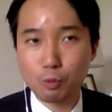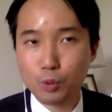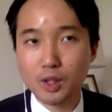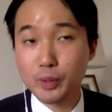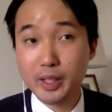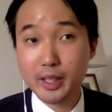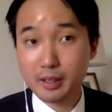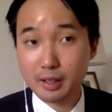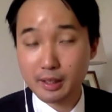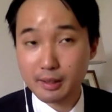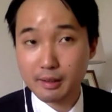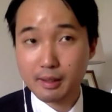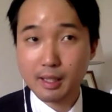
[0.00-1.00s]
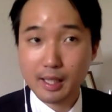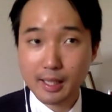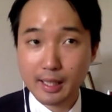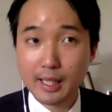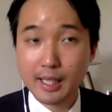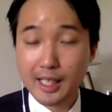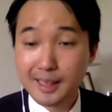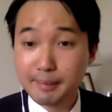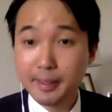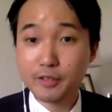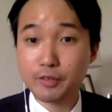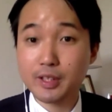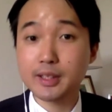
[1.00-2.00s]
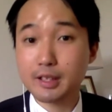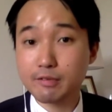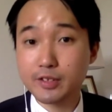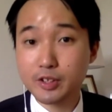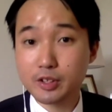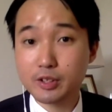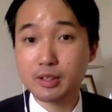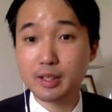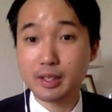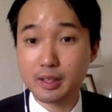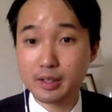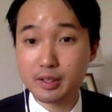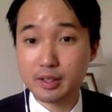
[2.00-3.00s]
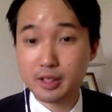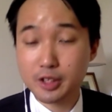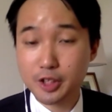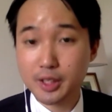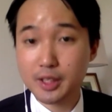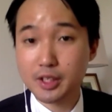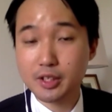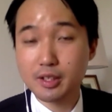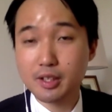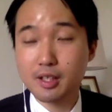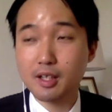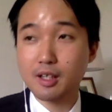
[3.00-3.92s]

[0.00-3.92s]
Well, we, as part of our service to the church,